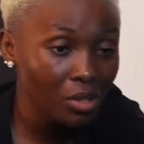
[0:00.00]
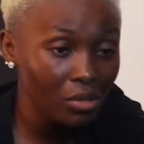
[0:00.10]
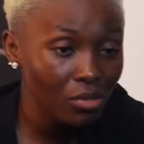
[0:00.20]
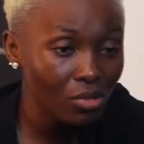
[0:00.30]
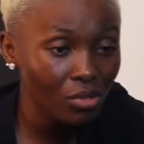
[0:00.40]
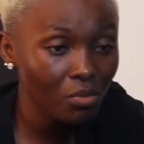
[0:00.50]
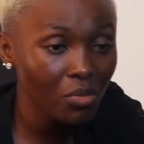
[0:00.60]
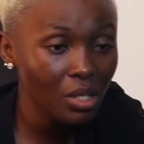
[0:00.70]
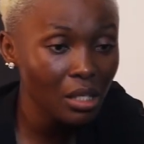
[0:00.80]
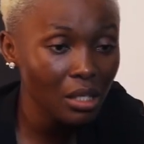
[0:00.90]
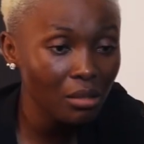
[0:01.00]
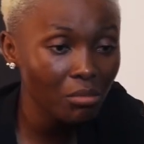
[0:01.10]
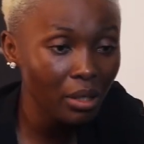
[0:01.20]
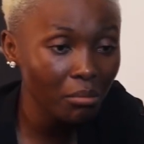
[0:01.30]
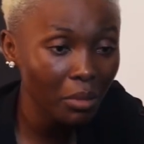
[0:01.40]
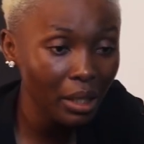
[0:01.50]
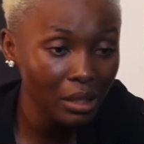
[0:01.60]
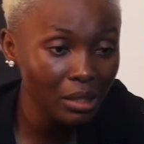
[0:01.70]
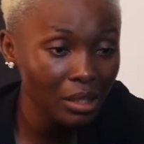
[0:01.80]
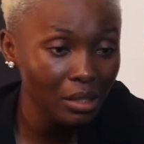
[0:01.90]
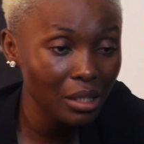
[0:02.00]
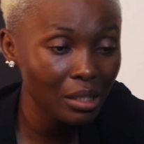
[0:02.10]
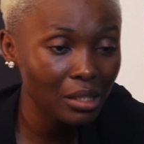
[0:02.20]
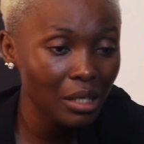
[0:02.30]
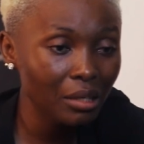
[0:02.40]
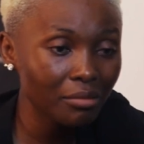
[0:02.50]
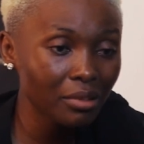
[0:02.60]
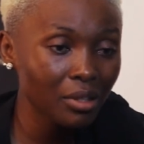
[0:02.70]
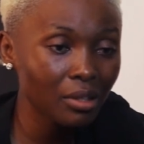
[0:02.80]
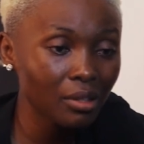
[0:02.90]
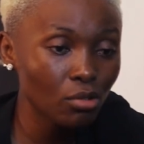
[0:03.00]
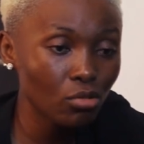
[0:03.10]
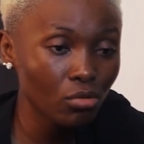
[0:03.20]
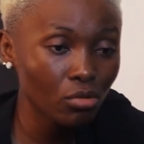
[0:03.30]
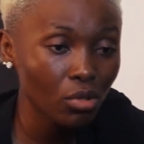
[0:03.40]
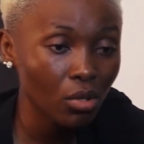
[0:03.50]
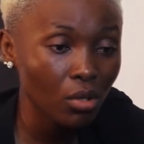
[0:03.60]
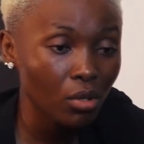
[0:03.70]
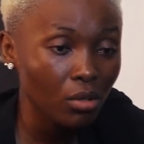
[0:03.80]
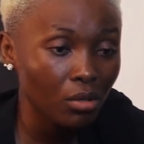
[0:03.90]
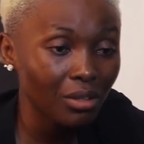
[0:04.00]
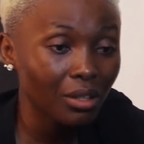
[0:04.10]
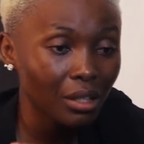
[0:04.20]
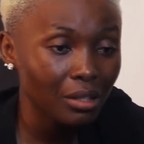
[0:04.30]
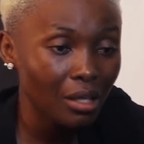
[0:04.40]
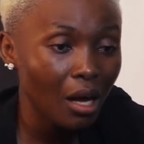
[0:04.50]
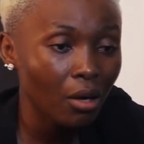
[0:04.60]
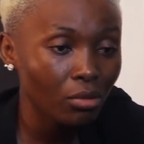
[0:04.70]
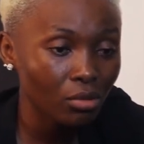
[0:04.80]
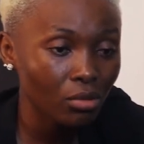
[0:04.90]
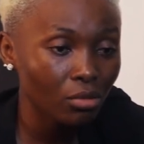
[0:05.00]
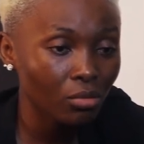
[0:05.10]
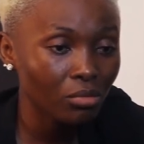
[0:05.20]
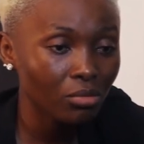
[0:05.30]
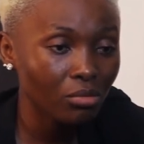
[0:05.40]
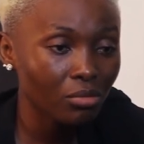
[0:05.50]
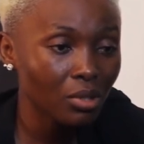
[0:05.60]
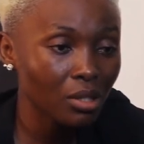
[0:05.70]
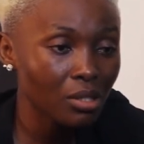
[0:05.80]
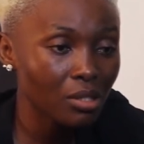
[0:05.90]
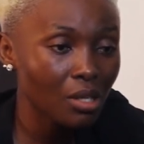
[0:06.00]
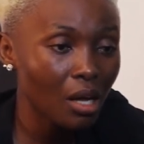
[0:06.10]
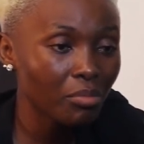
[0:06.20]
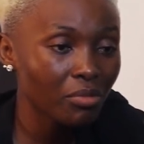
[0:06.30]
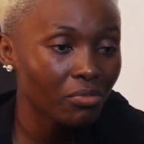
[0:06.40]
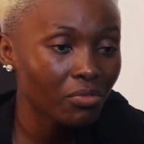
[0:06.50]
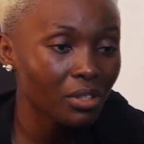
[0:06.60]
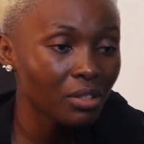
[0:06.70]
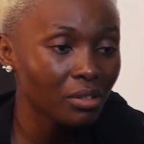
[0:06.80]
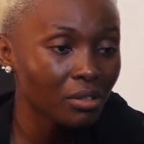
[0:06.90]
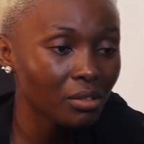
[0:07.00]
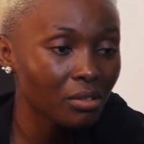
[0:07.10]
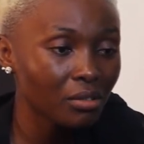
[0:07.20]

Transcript: There's something in my mind that I really need to let out, you know. It's I've been feeling the